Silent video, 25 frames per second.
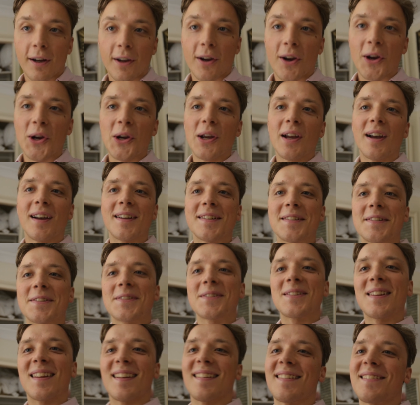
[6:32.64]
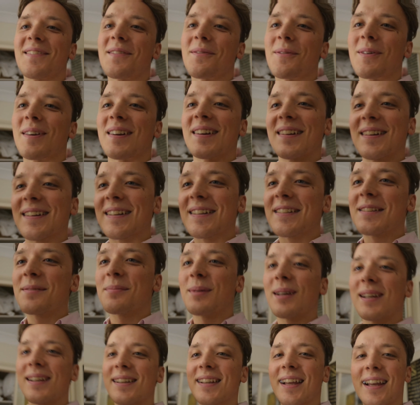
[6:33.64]
I go, I just want to
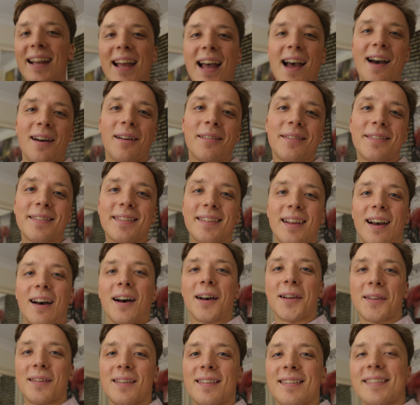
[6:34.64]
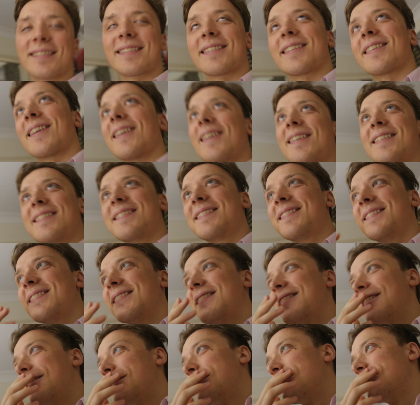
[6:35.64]
explain like how I don't know,
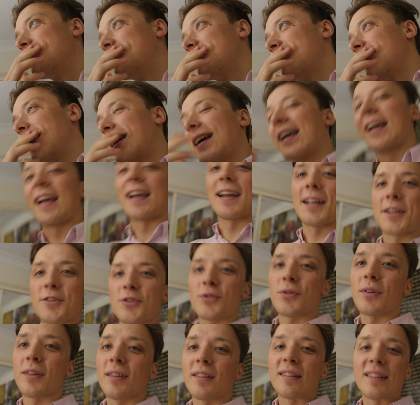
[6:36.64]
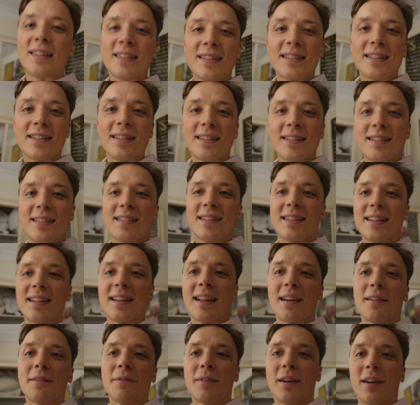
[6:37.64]
extra this is, that
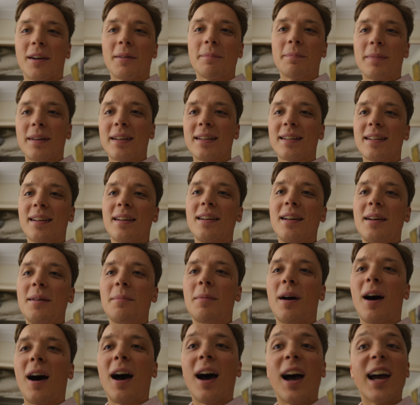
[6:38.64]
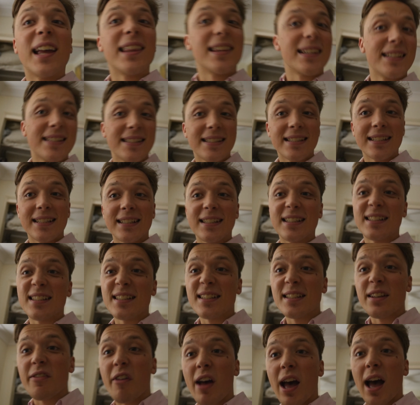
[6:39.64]
like very behind the
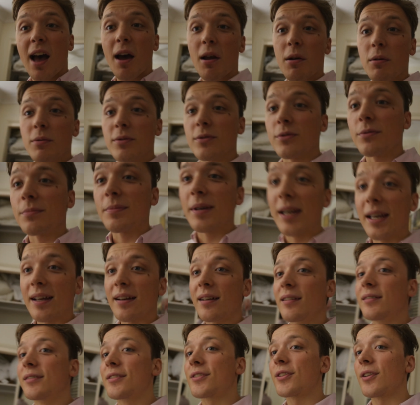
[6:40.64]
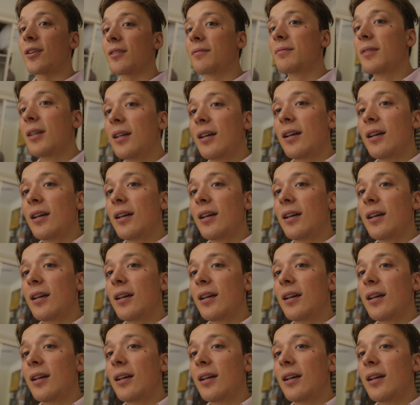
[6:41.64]
scenes of how it was all made. So